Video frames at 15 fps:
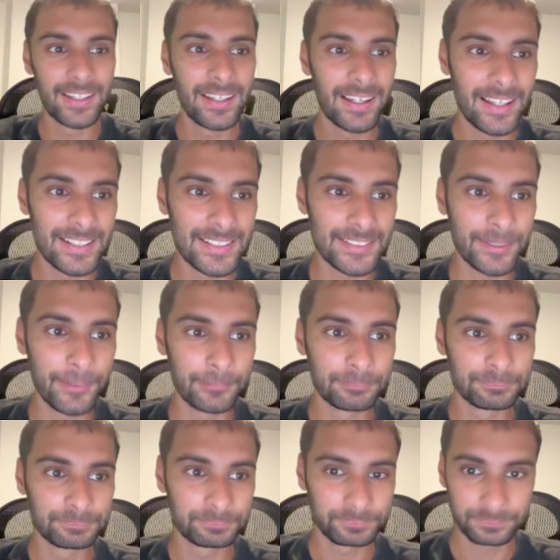And
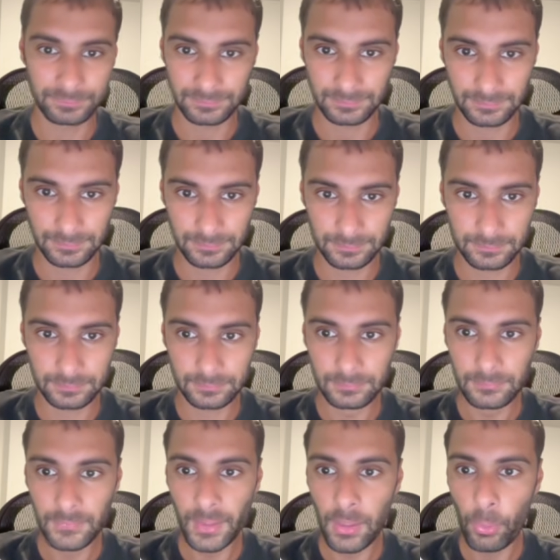so
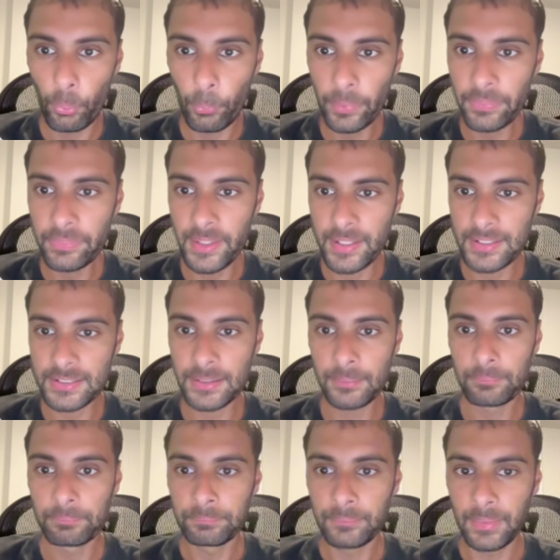with this,
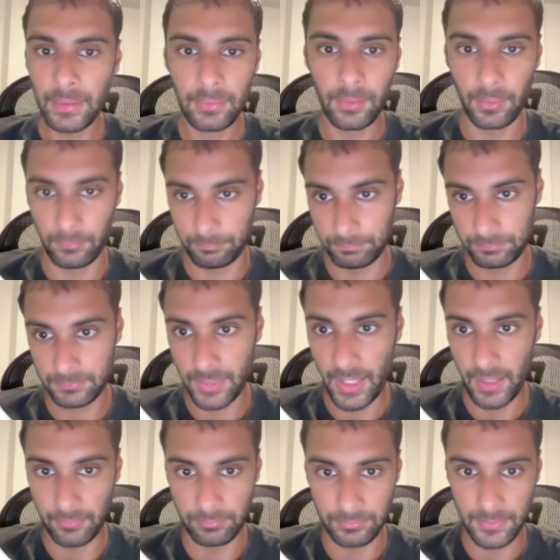look,
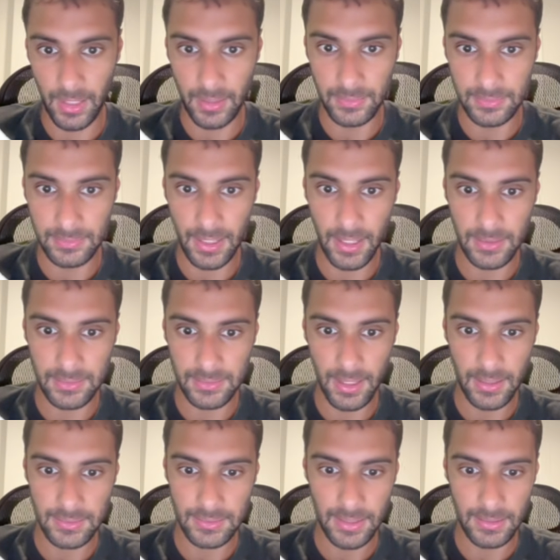10, 10, 10,
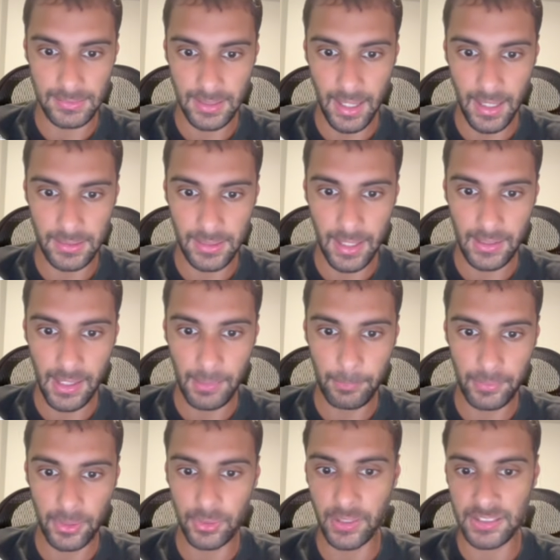10, 10, 9, 9, 9, but
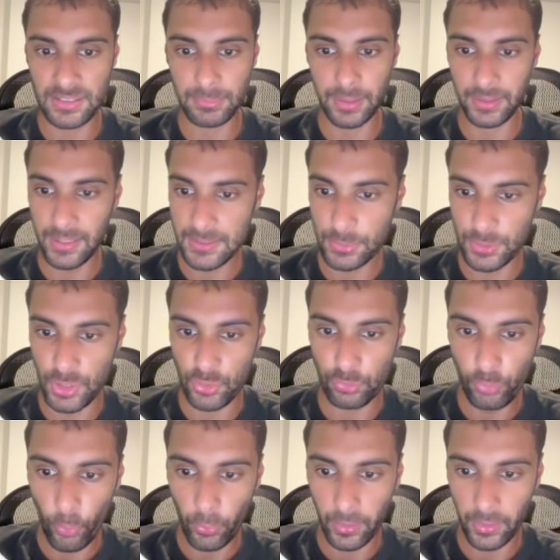then you get something like this with this
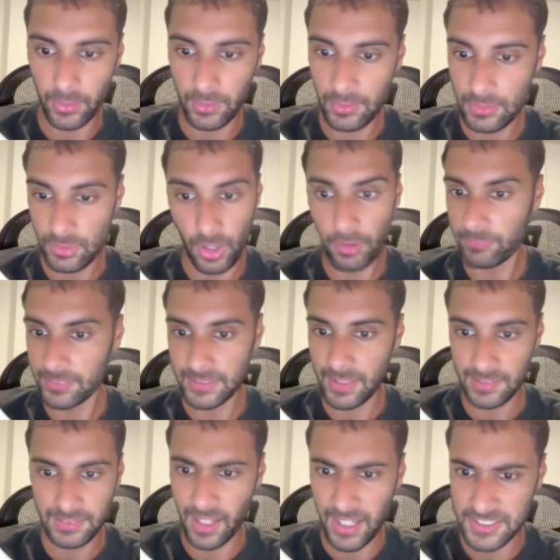4. So obviously
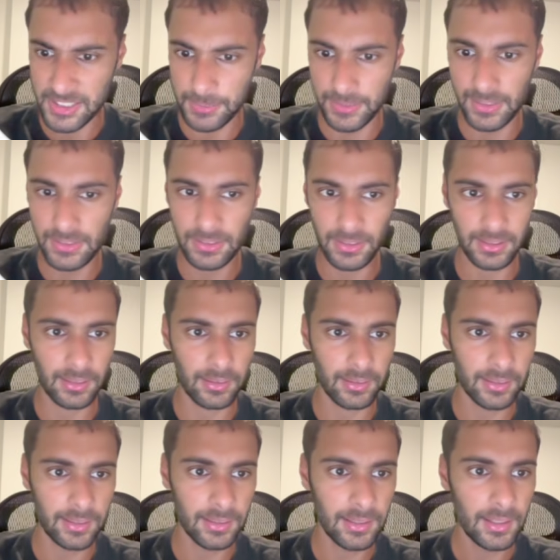that's not ICP. So click on
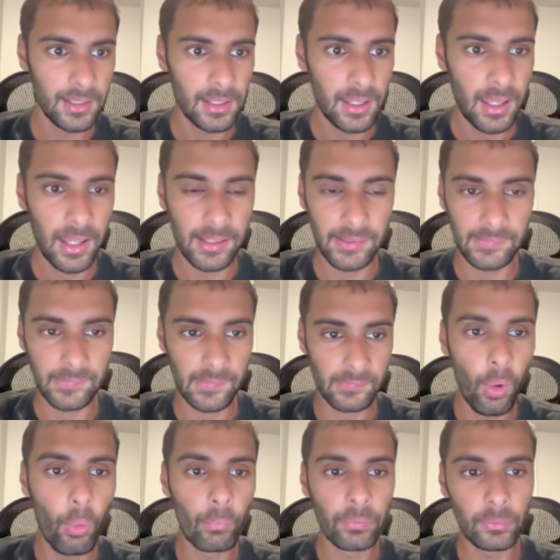it, and it says,
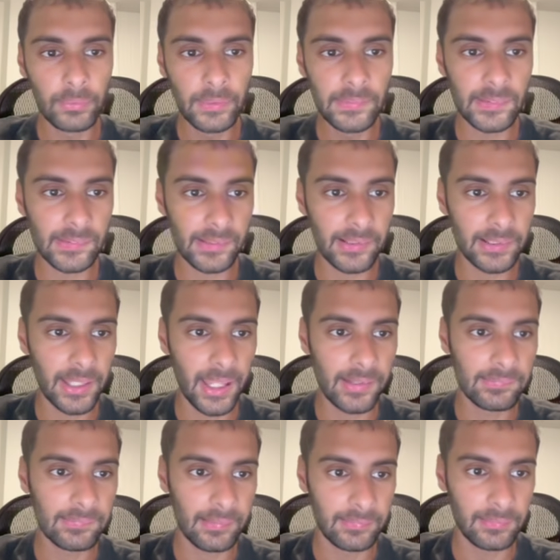the research
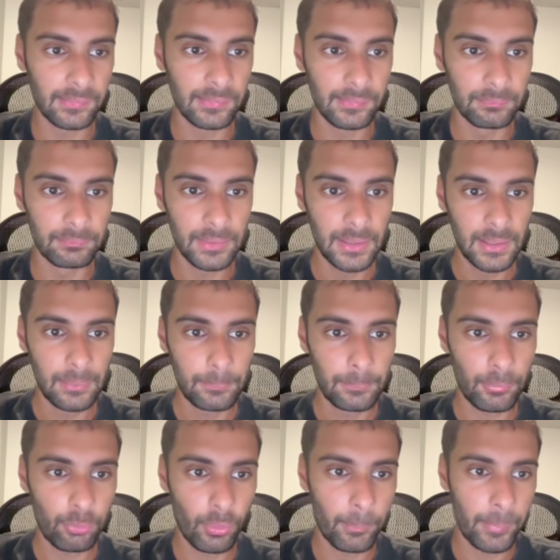indicates that the
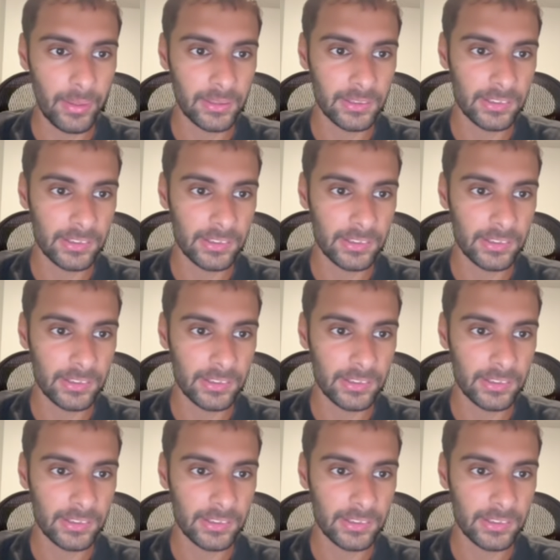Perform Better is